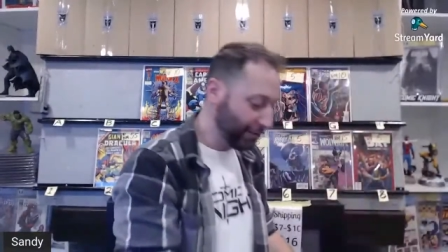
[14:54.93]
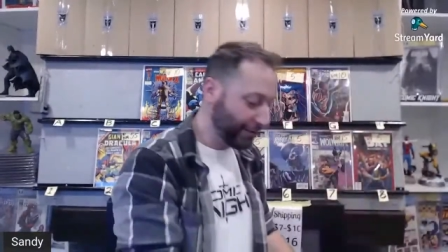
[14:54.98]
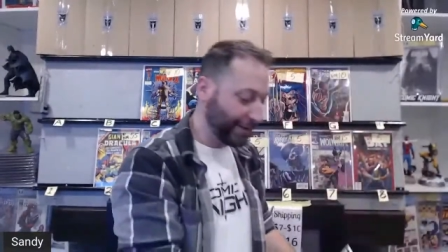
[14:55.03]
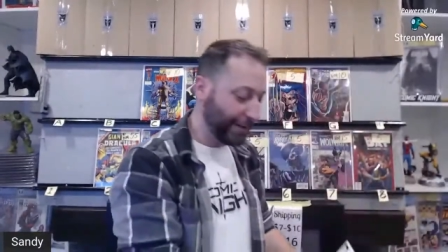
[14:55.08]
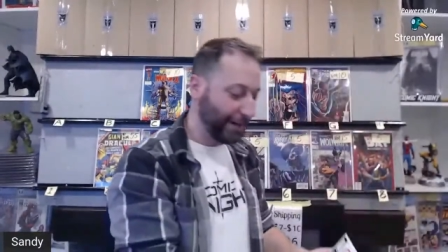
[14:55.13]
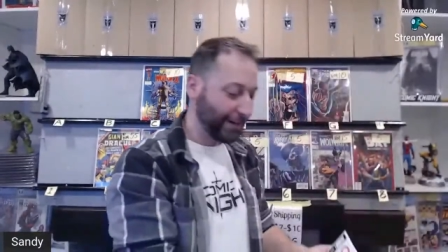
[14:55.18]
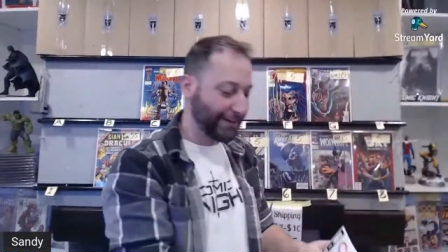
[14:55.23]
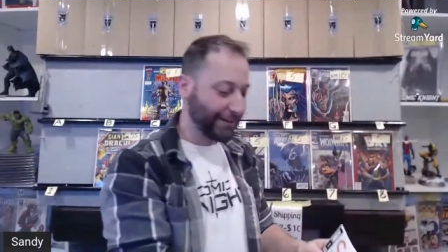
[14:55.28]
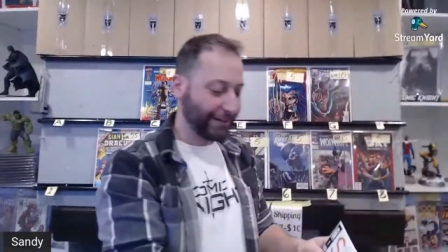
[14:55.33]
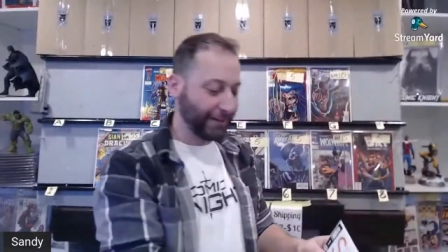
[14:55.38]
Here's
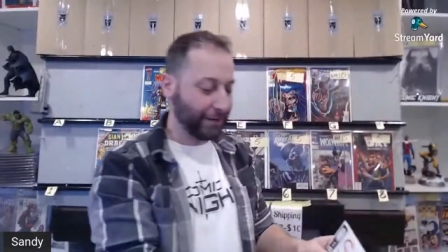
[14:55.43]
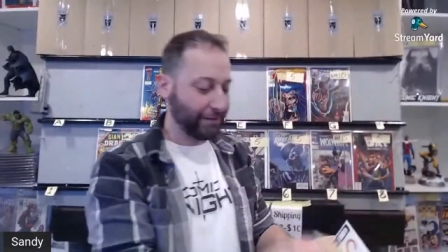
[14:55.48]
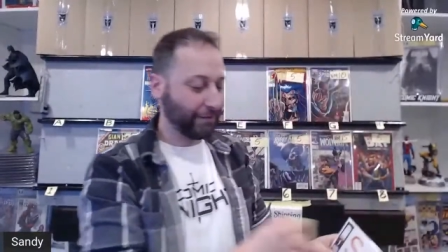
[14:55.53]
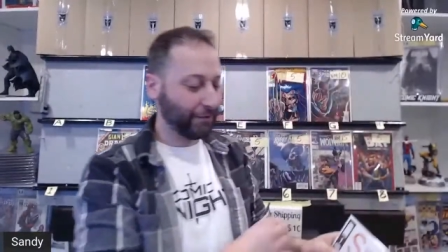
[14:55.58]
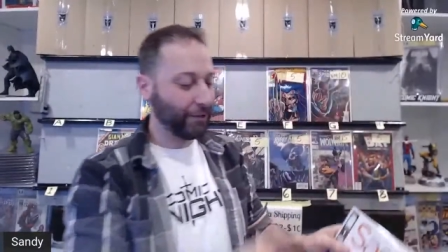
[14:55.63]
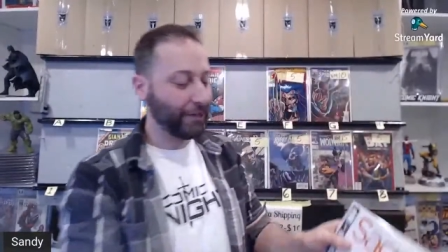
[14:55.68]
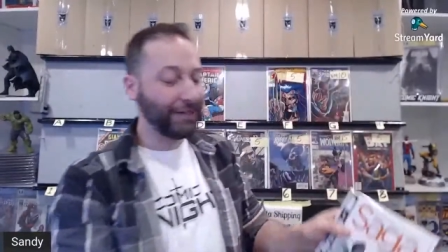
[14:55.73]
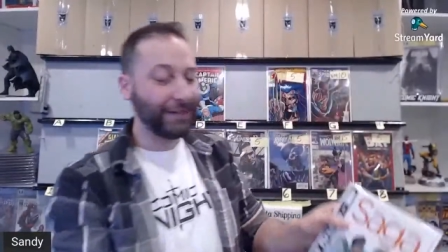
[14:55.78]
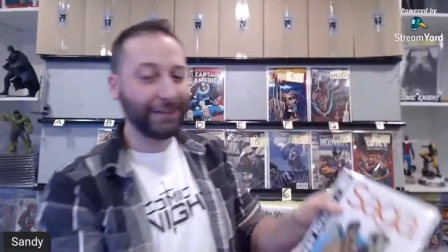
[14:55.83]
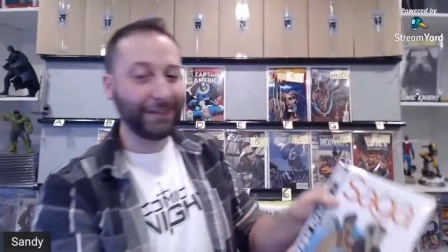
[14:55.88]
the guys looking
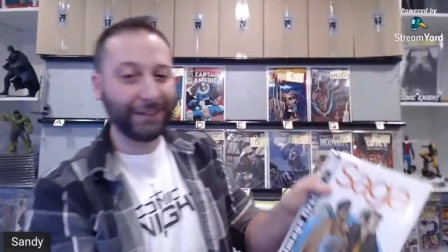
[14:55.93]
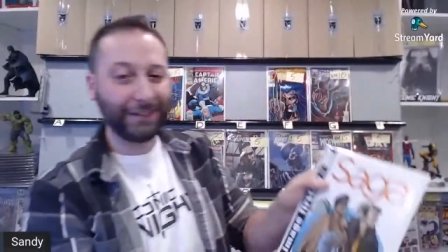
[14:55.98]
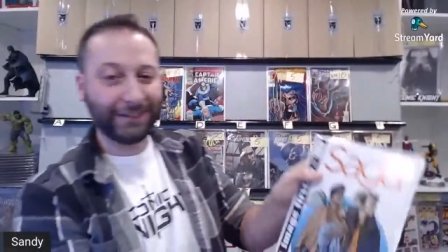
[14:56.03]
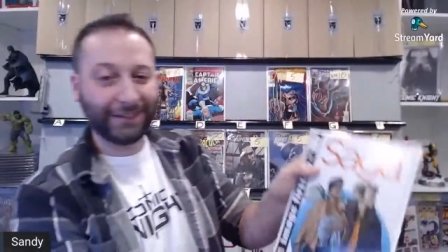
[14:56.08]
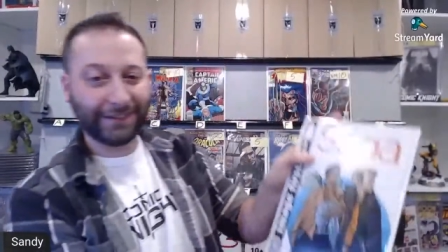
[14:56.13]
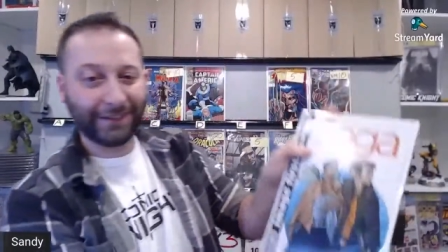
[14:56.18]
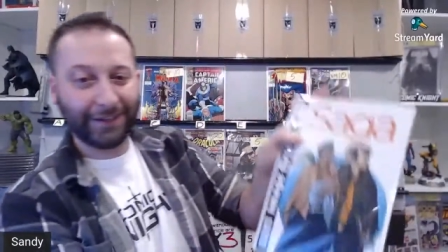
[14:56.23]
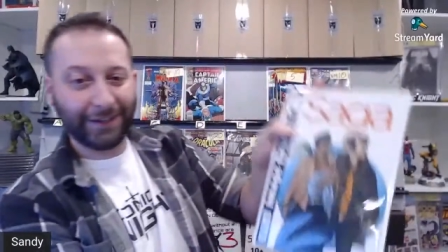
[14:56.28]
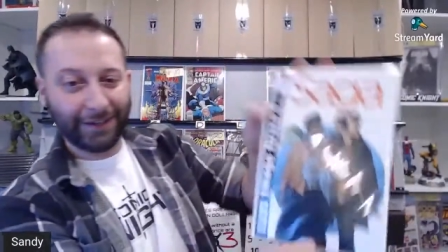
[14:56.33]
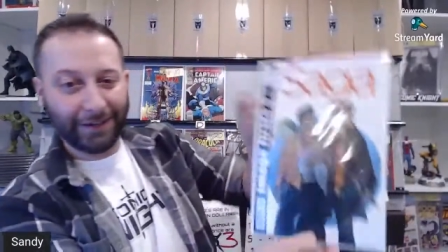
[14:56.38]
for
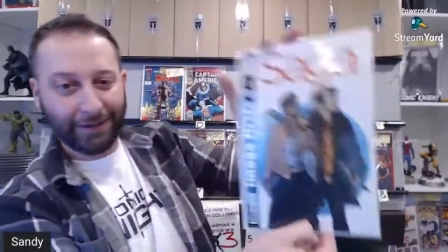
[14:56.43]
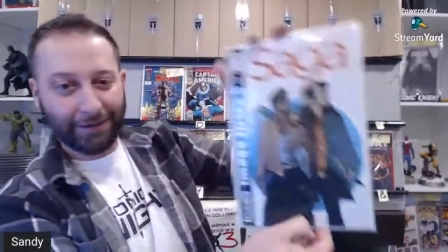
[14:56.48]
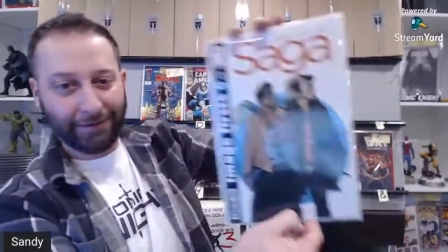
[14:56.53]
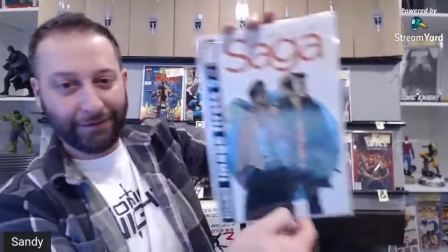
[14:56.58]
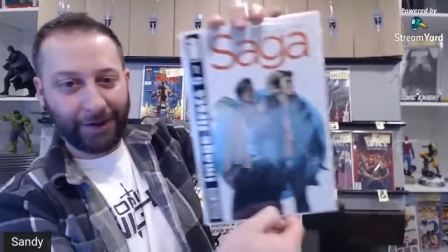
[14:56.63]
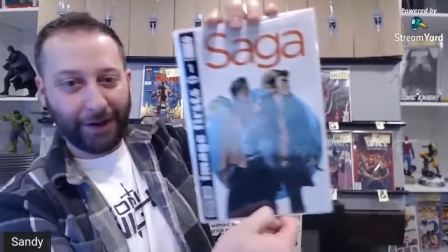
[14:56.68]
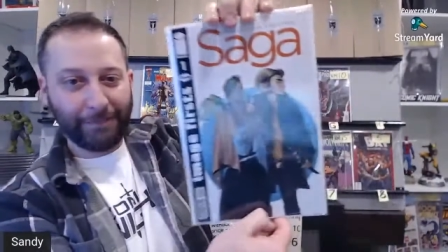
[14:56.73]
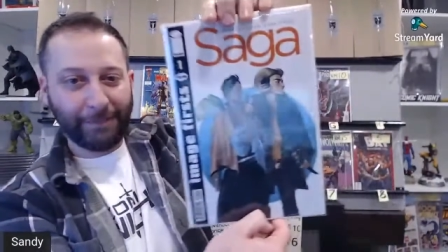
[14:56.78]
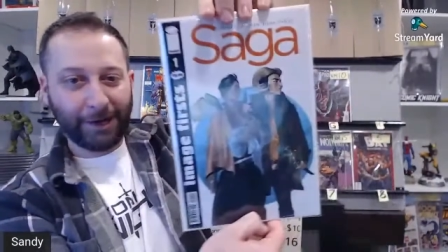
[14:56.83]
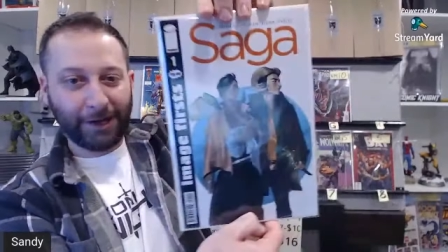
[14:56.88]
indies.
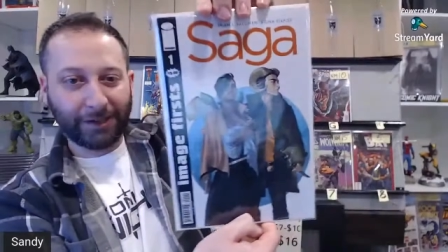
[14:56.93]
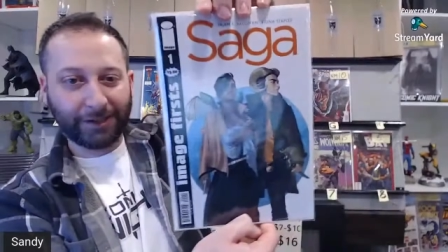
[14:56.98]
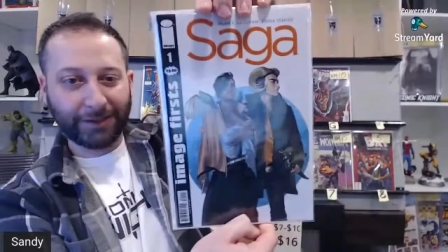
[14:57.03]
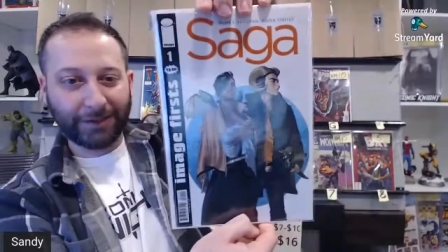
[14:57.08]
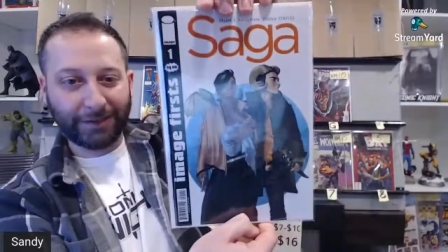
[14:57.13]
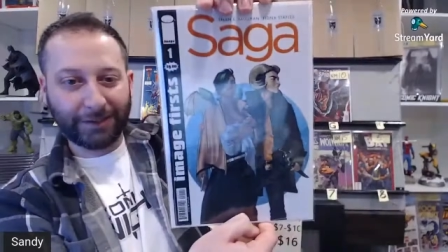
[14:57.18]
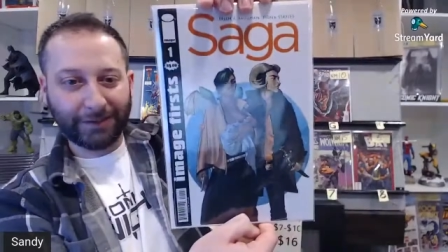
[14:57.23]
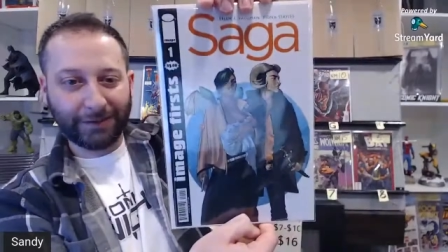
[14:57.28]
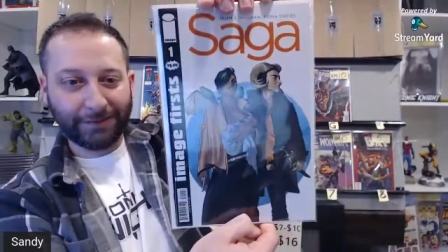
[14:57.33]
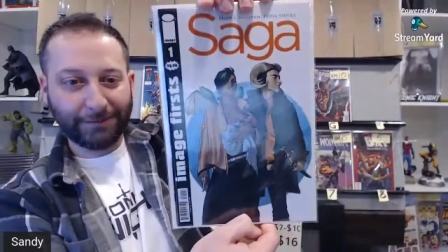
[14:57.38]
Five
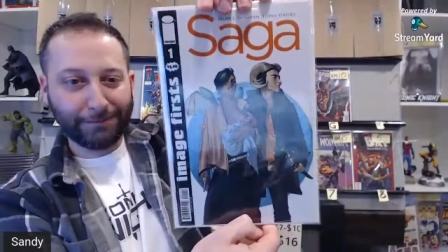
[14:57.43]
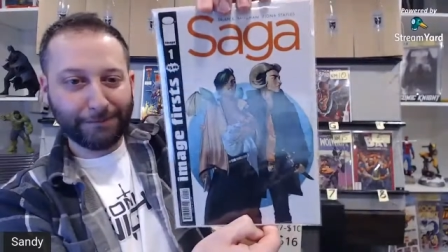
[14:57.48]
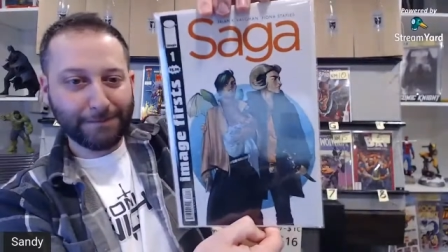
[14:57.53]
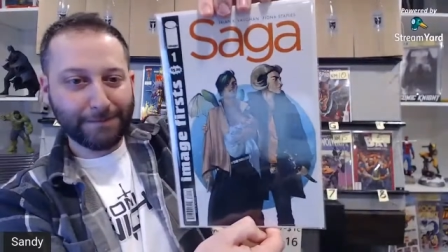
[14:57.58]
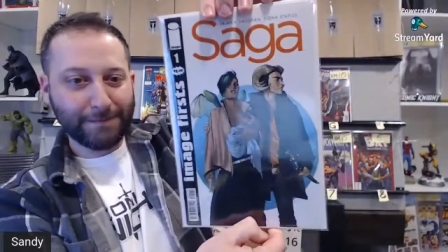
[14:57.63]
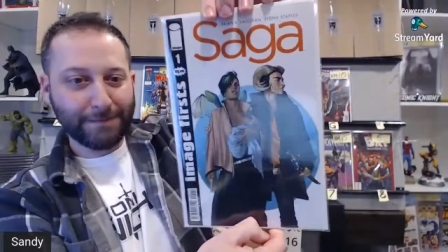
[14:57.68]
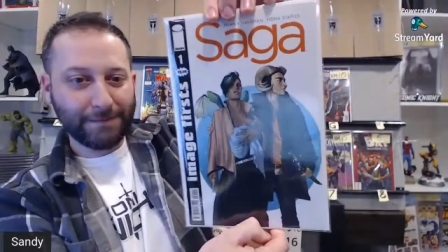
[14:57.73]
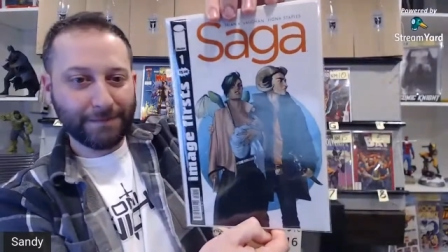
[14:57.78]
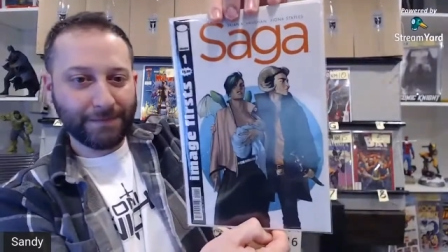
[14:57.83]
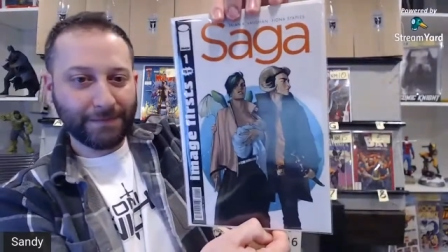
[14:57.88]
bucks.
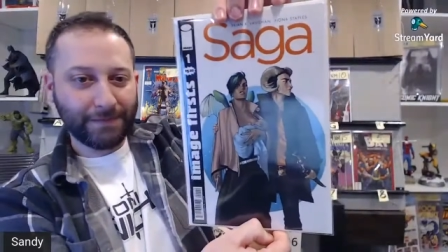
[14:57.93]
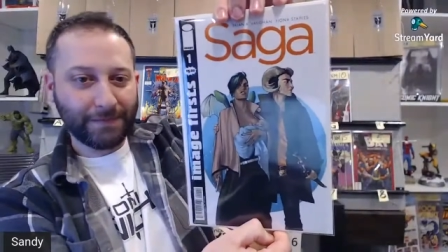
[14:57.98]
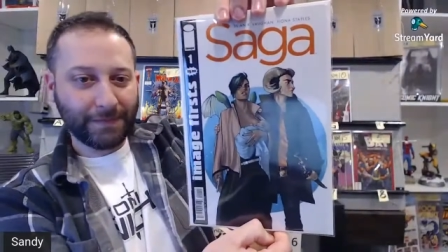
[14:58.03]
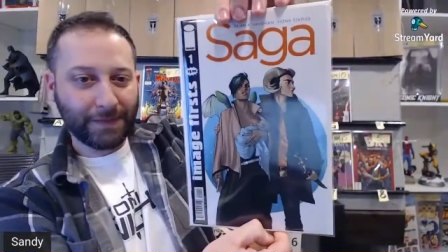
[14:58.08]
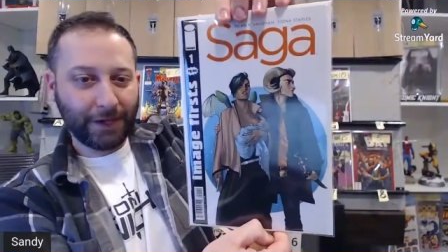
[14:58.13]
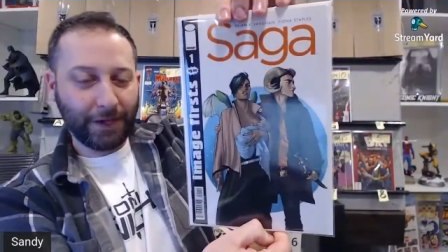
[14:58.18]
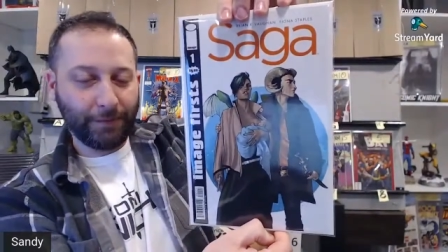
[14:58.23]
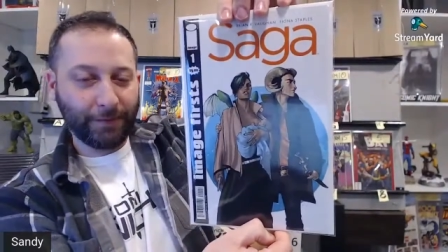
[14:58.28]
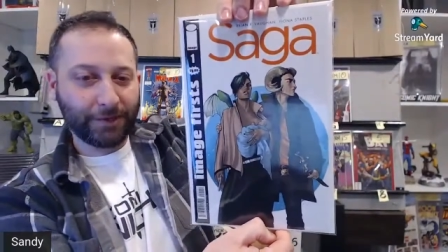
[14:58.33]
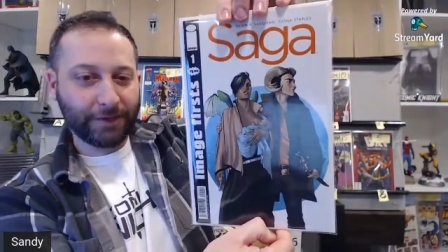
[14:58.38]

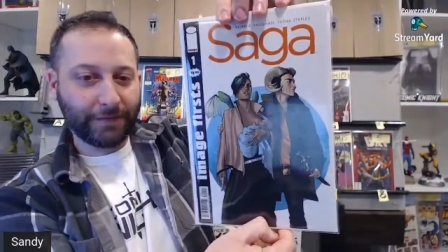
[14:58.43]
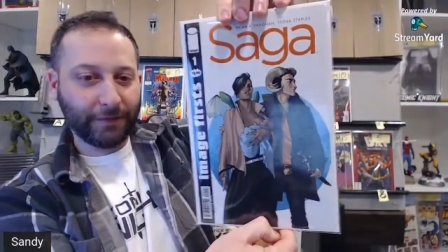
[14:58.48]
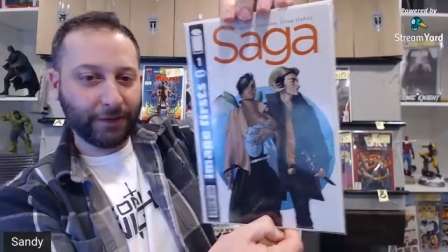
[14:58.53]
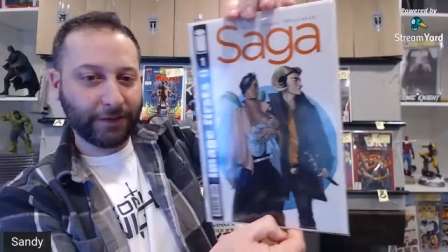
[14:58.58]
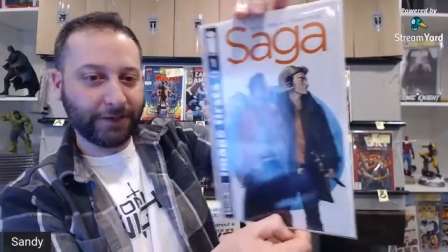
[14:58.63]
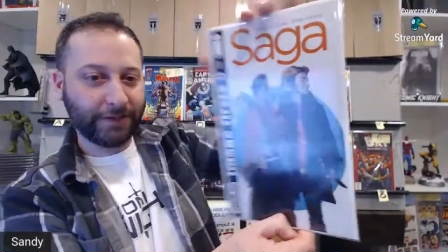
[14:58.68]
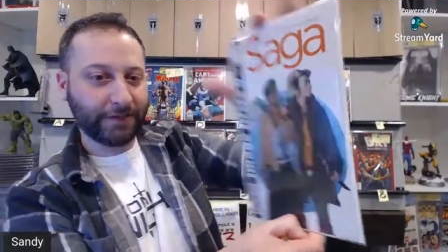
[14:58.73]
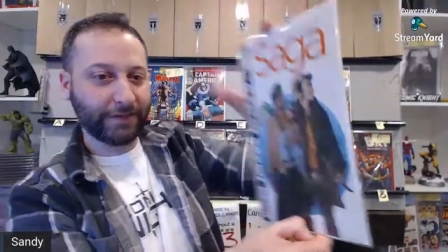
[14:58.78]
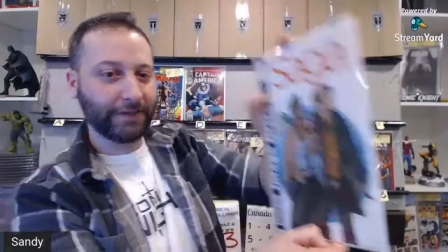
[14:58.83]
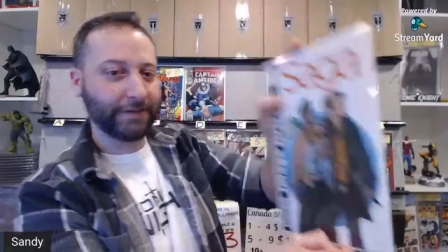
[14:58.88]
Image
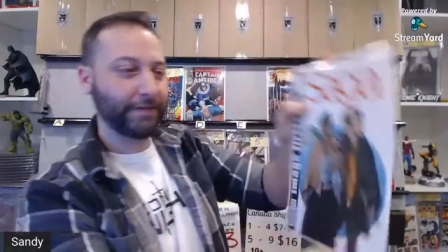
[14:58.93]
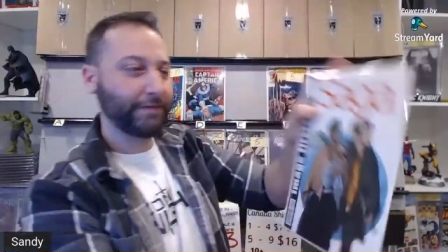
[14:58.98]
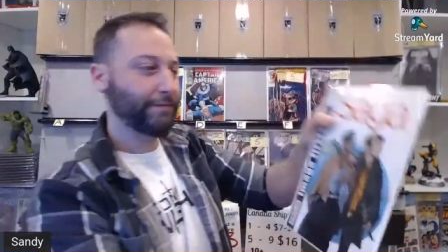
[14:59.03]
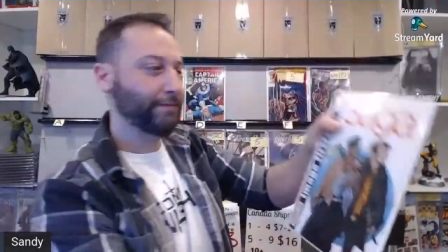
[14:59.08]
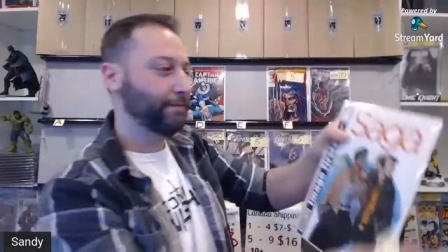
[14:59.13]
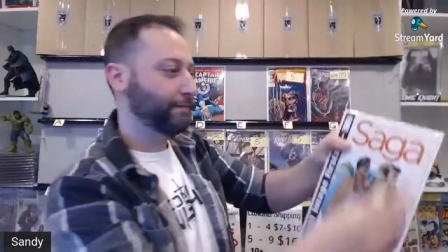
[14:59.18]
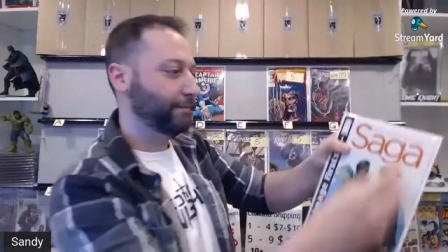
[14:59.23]
first.